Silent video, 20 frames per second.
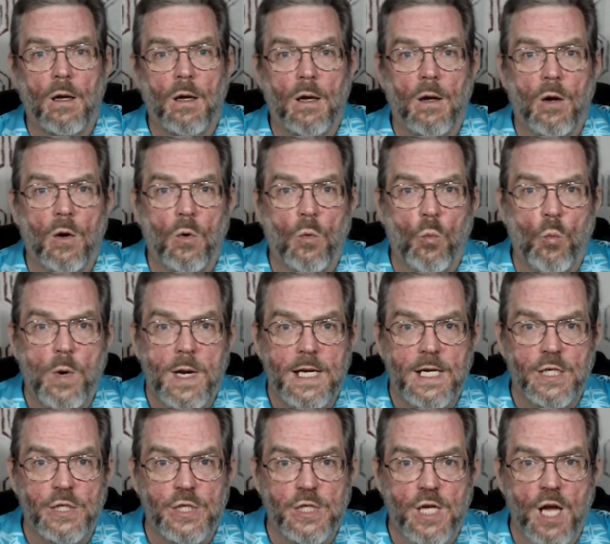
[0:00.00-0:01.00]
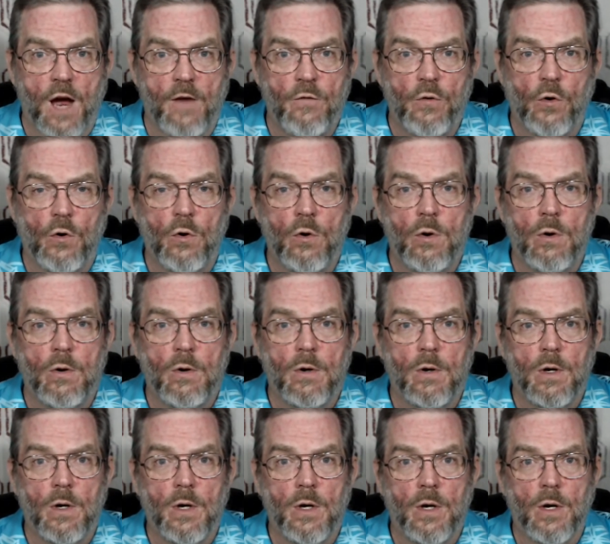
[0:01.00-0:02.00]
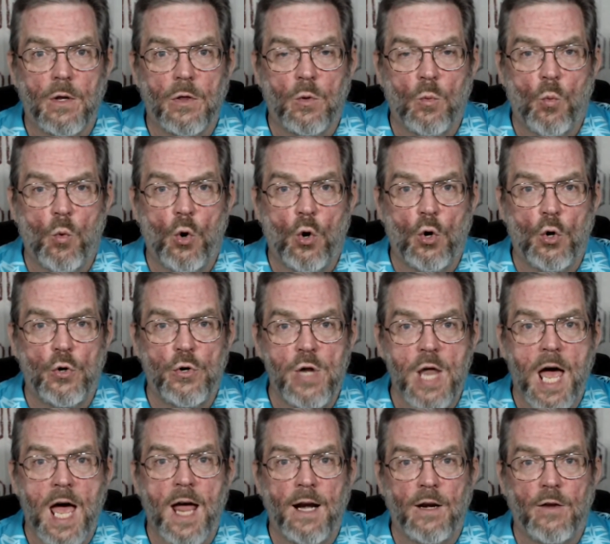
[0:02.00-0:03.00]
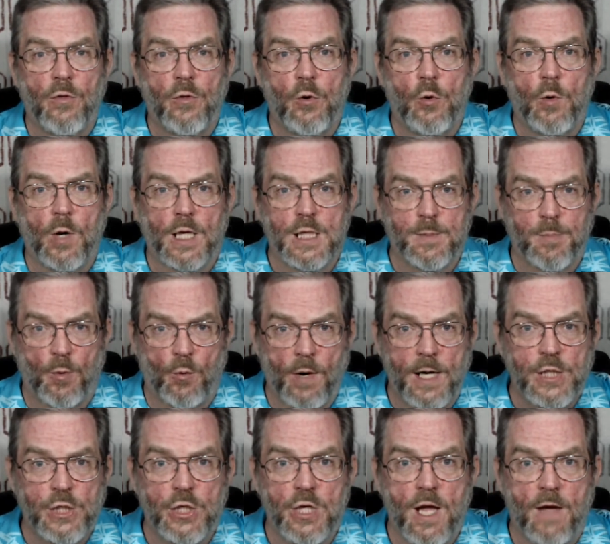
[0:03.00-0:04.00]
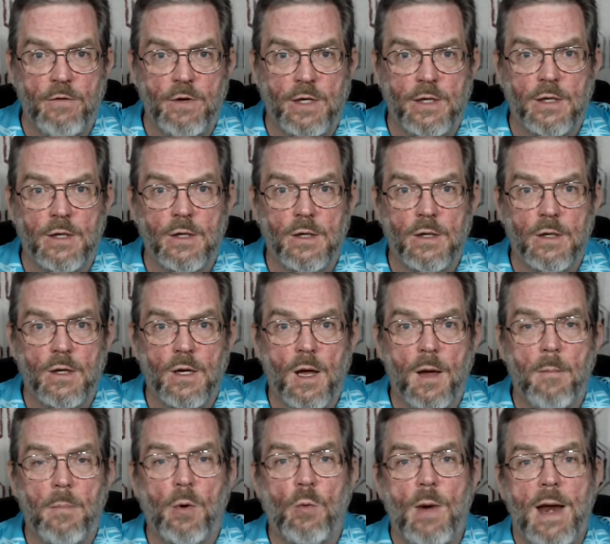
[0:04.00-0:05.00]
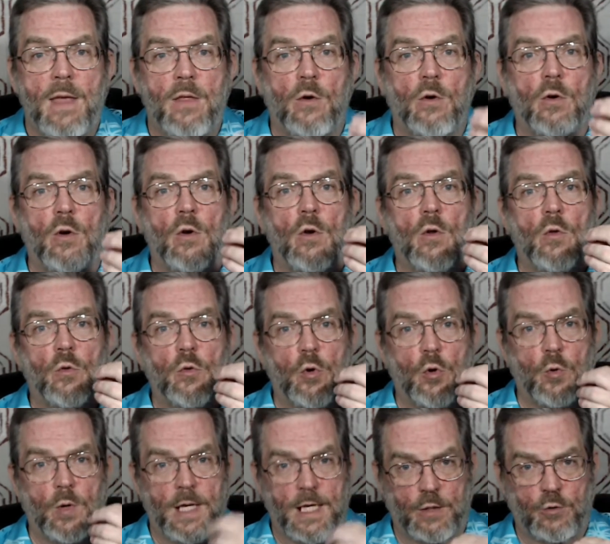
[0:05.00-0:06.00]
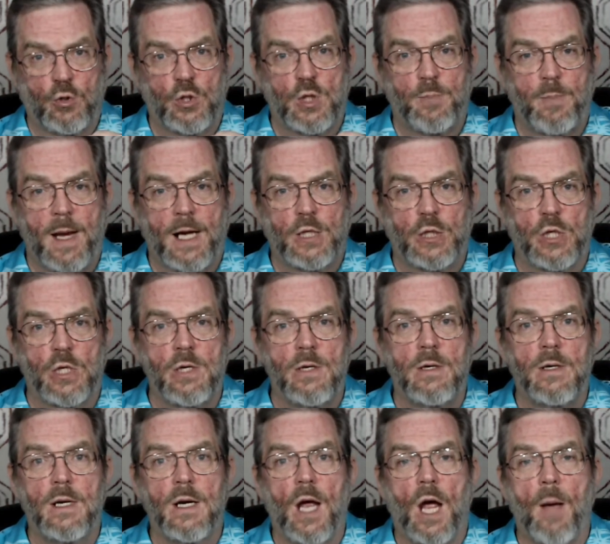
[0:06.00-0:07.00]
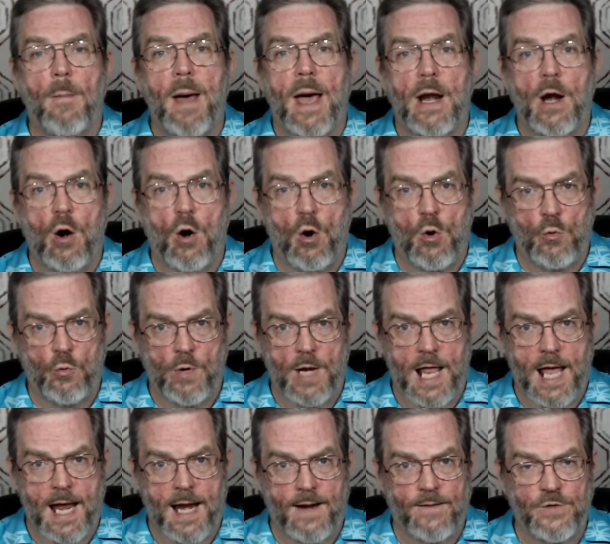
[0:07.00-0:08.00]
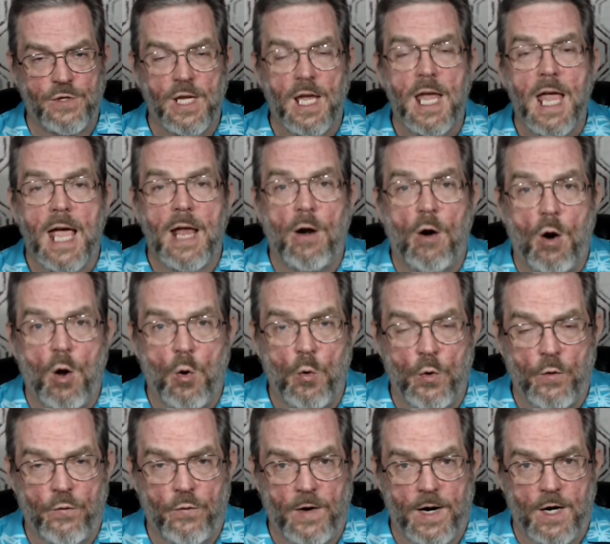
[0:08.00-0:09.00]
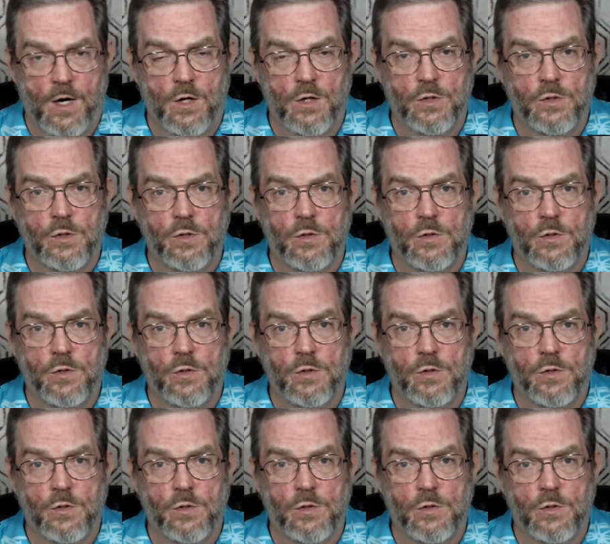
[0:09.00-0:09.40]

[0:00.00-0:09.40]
We discover the world not through exploration of it, but rather through introspection about our own lives and our own affairs.